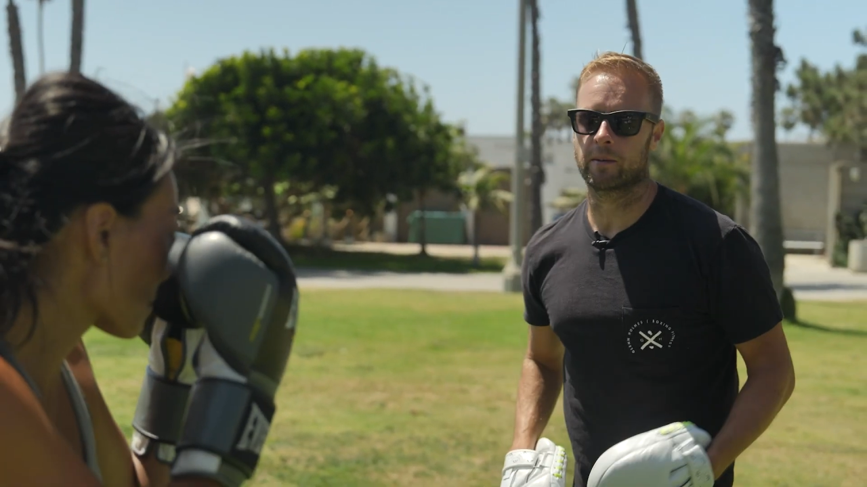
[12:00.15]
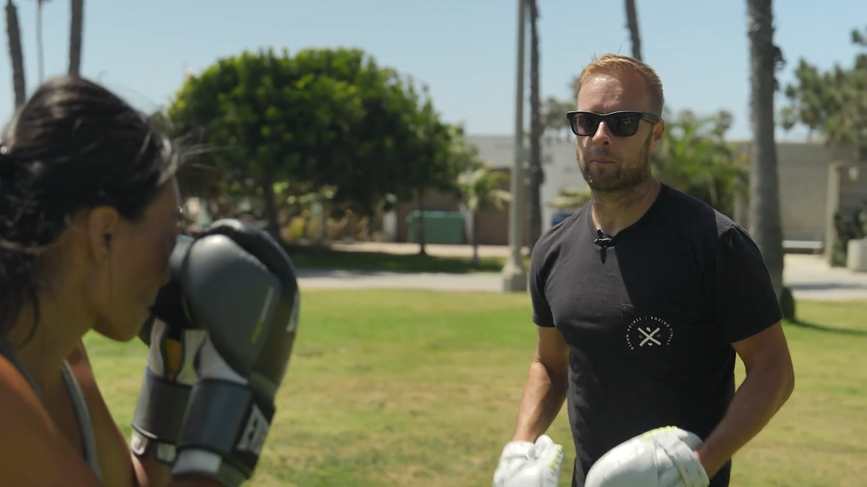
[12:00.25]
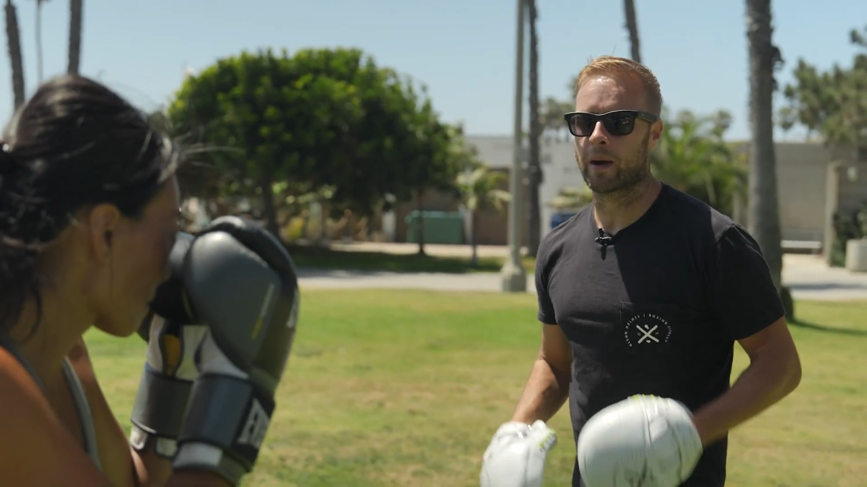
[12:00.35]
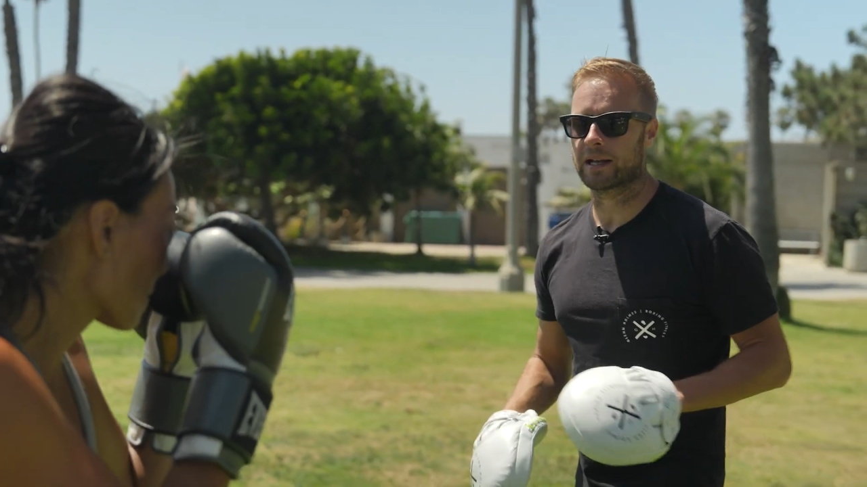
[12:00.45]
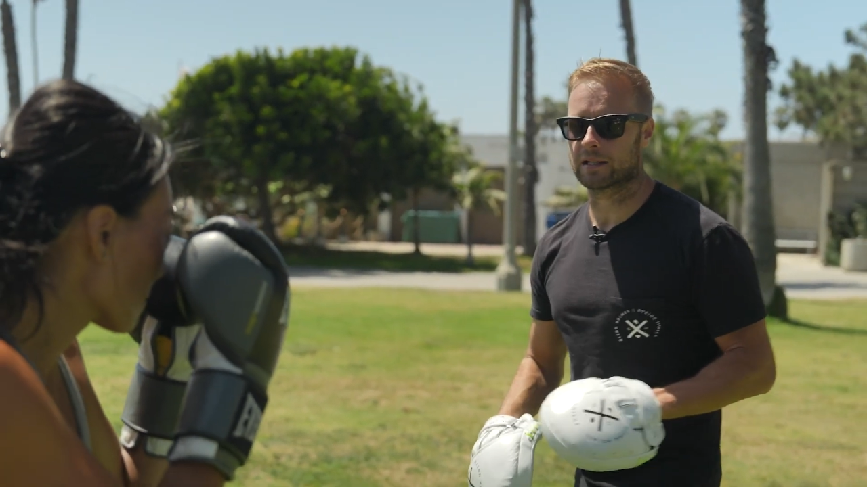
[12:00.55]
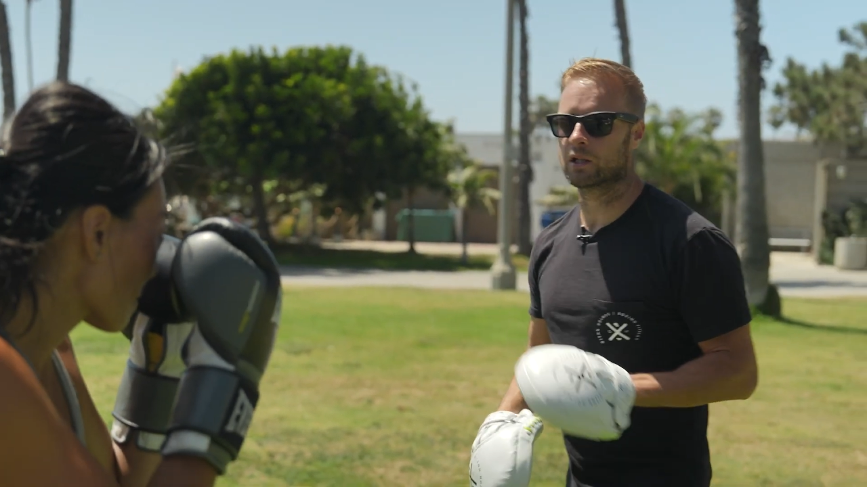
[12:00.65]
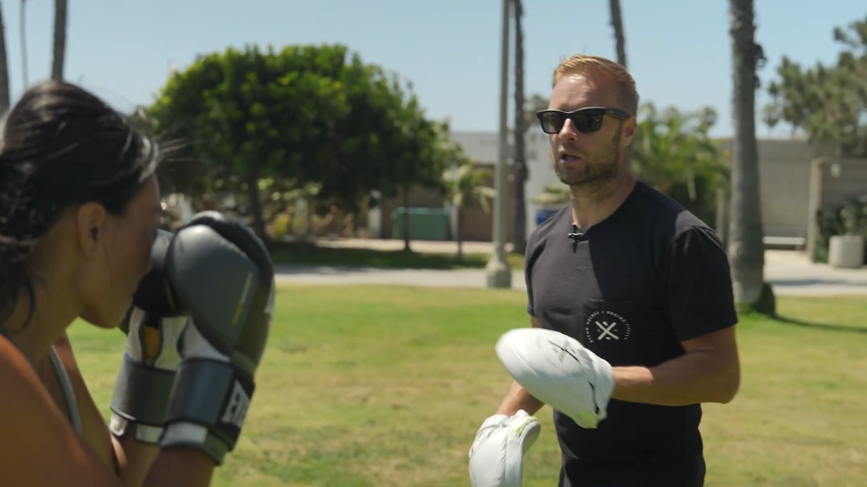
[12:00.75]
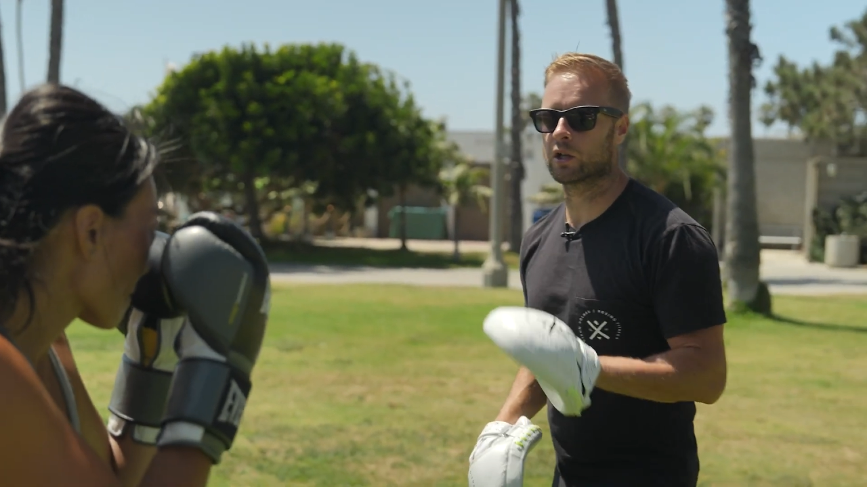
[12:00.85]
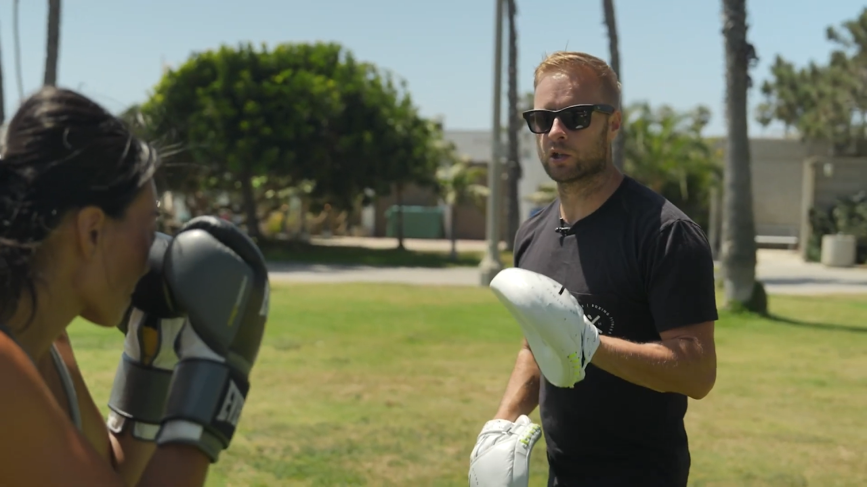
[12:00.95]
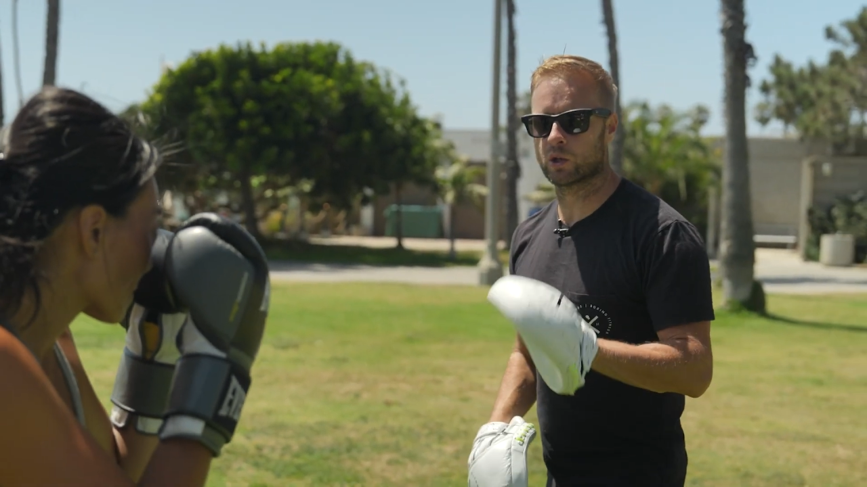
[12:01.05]
impact, and you're
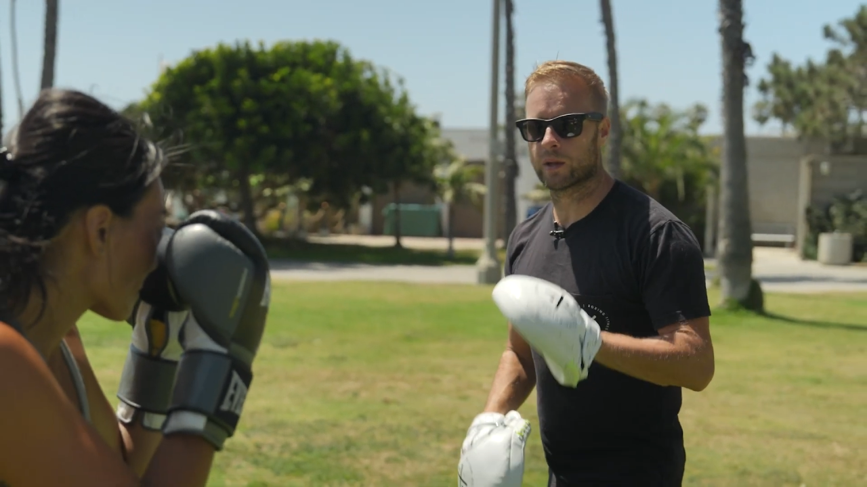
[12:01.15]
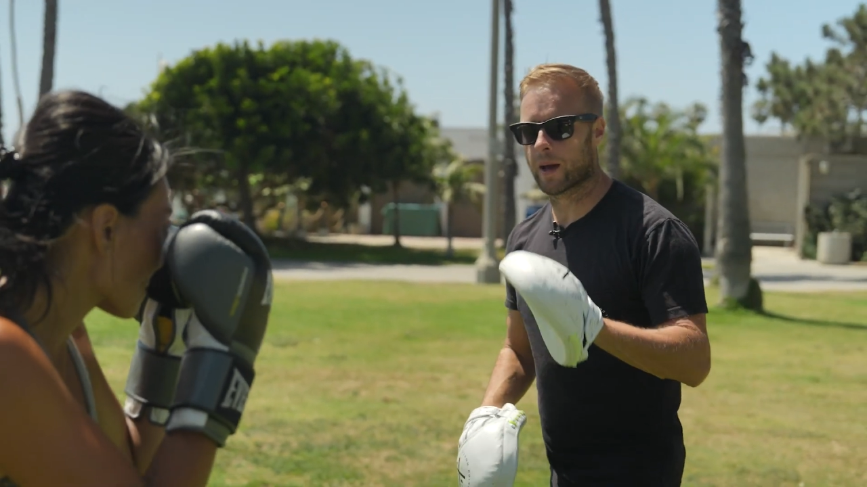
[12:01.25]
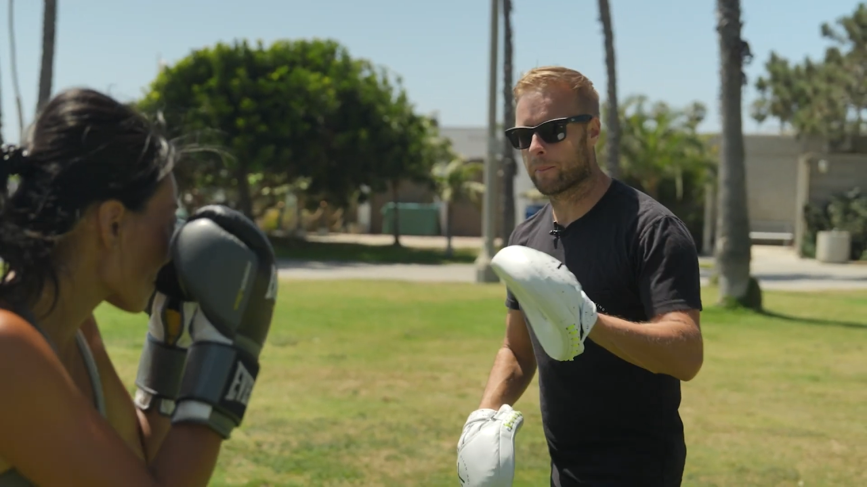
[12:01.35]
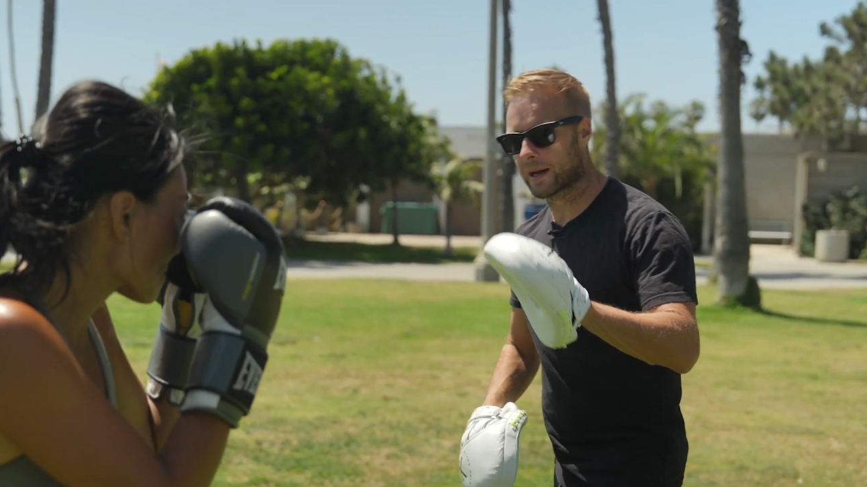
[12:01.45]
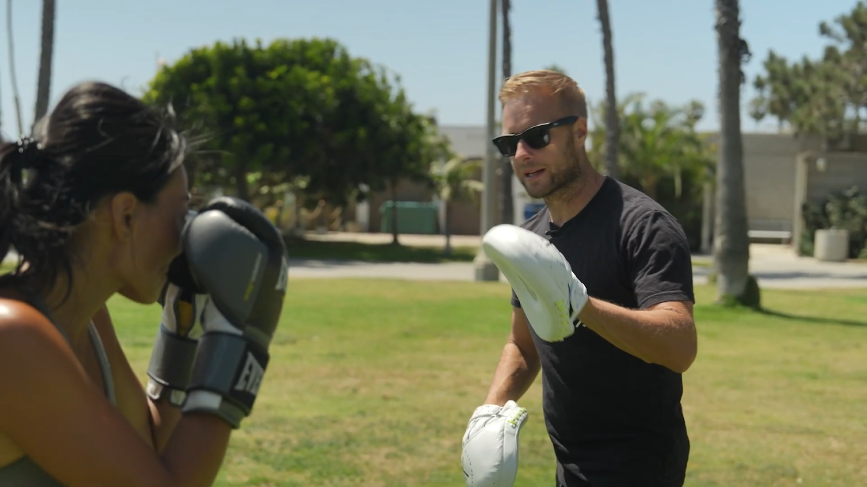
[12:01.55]
going to do that by